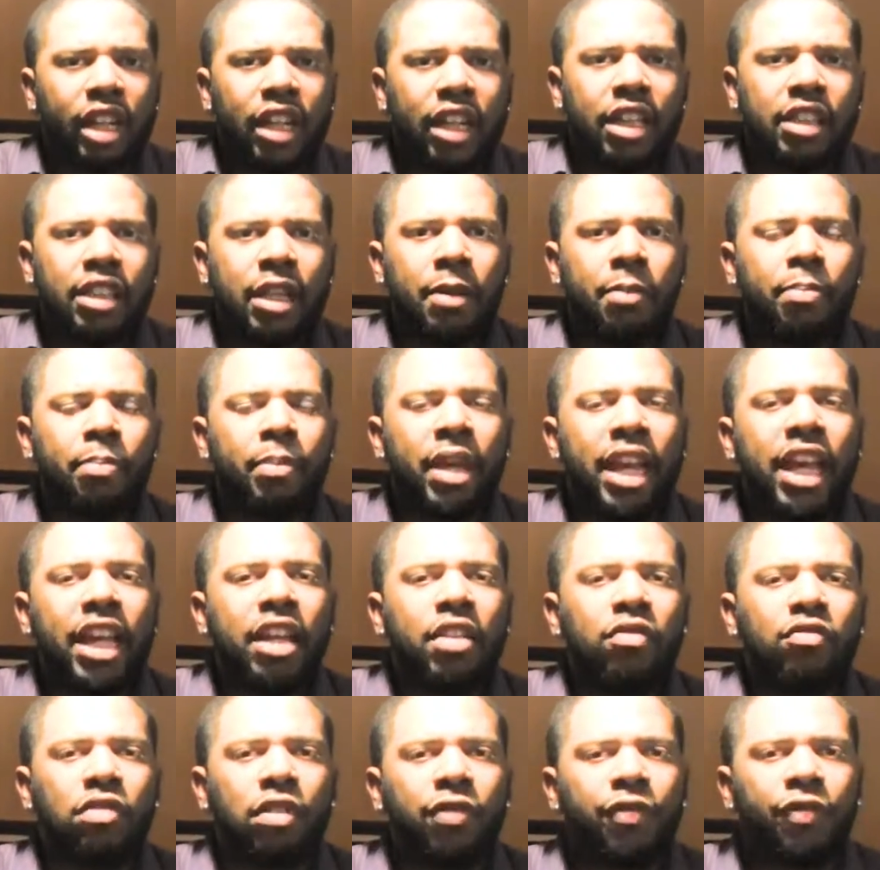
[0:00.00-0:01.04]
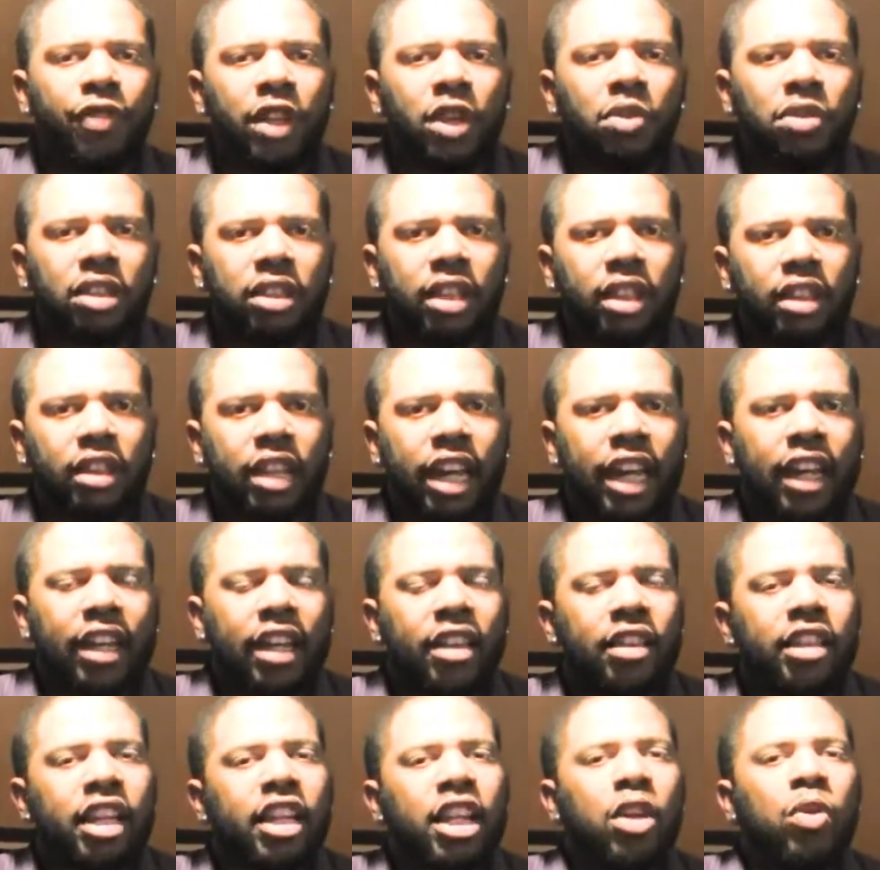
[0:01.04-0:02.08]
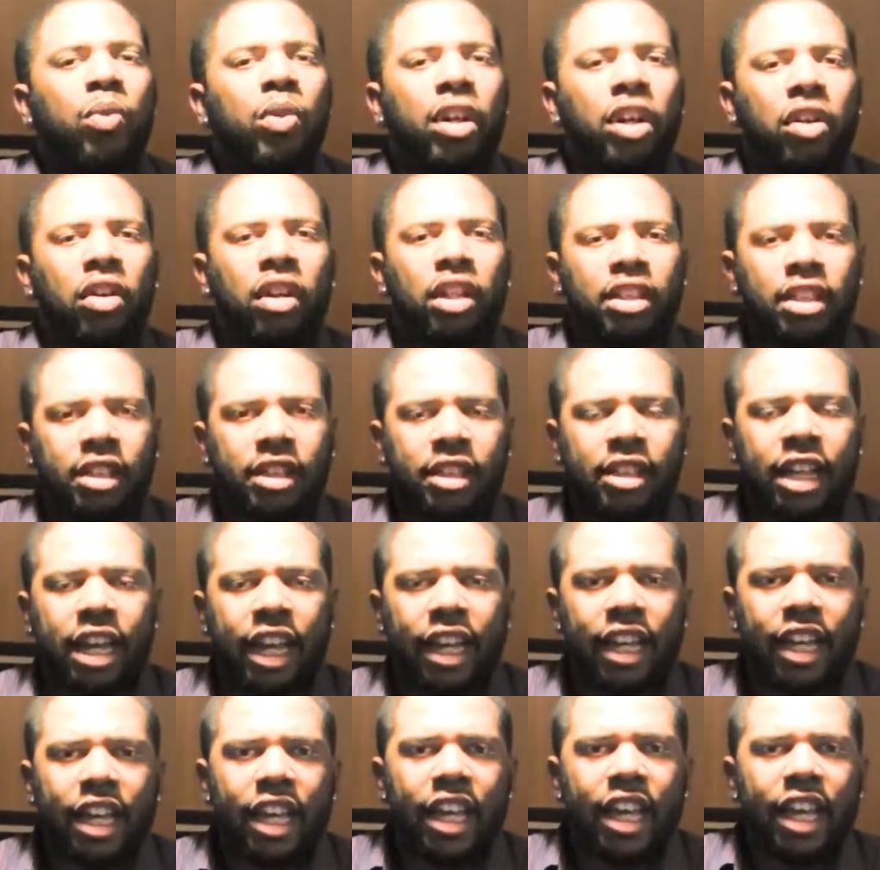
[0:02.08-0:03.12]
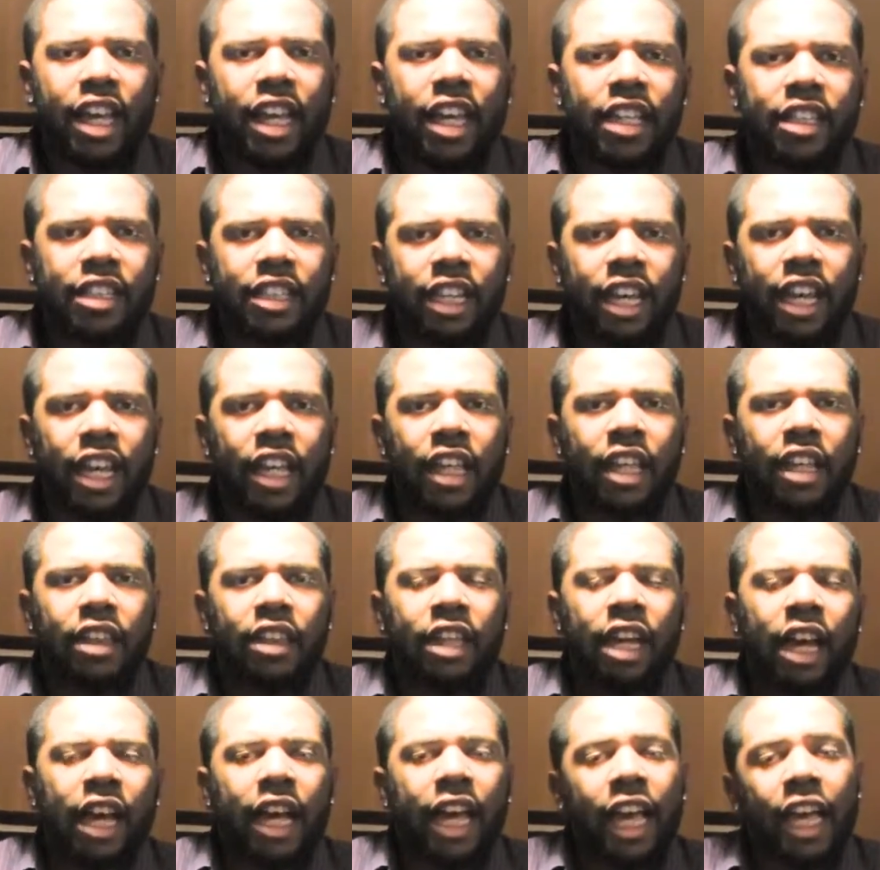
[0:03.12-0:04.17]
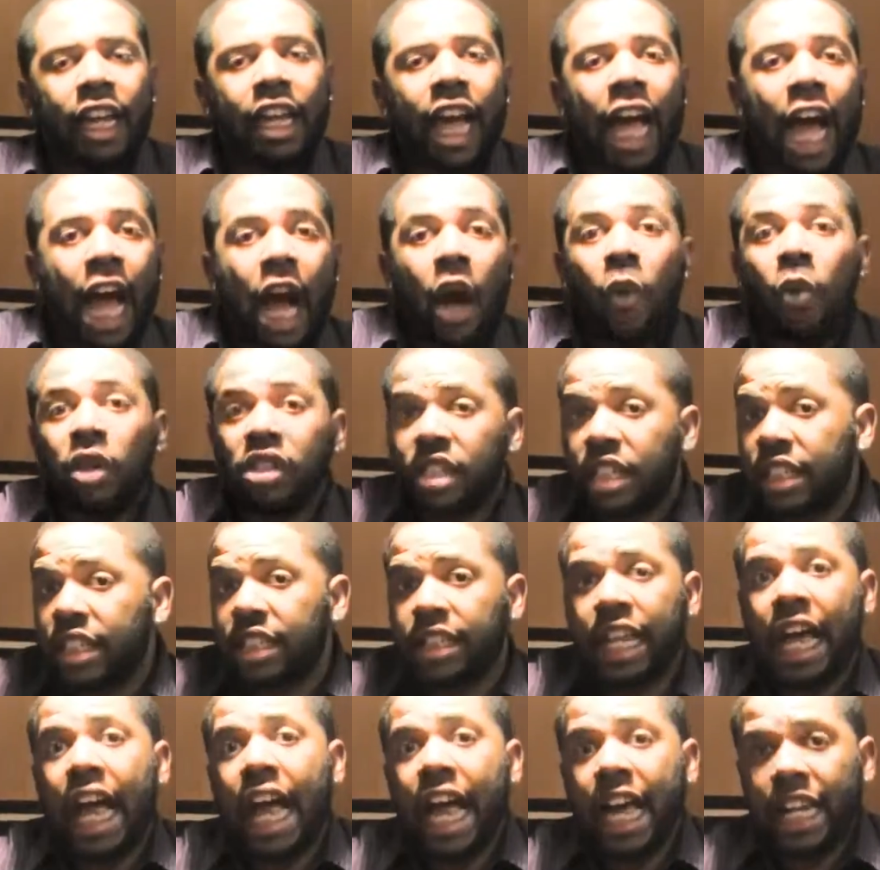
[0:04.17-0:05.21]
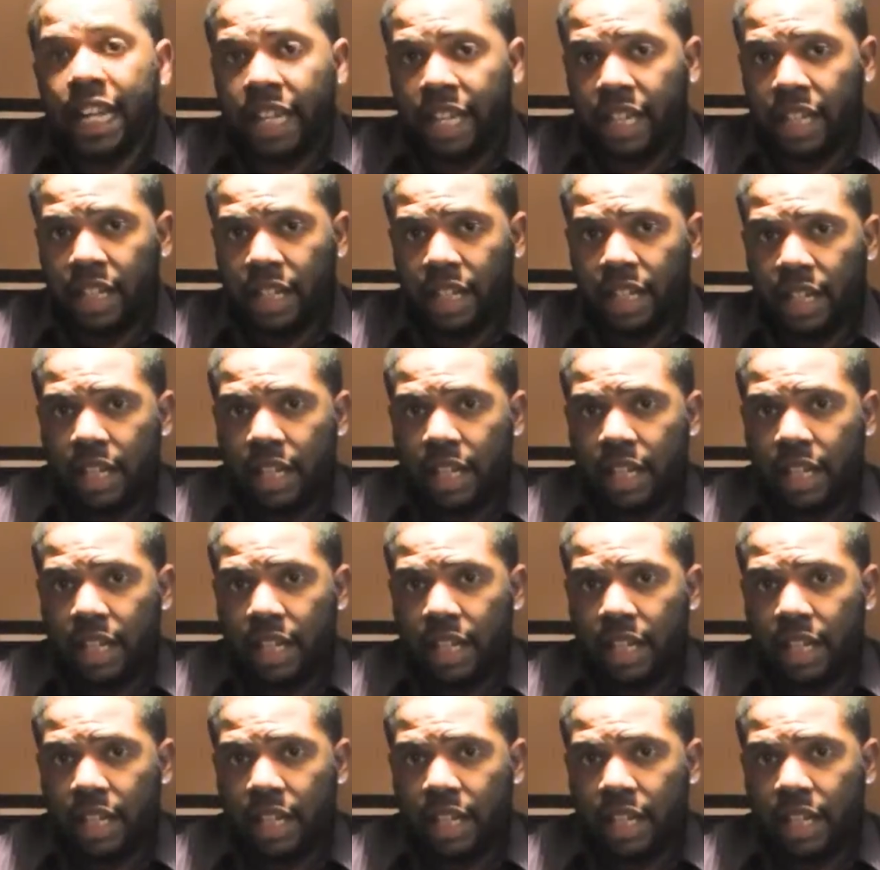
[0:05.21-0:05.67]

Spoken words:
He said, men refuse to think. And then he went on to say, he said, in our society,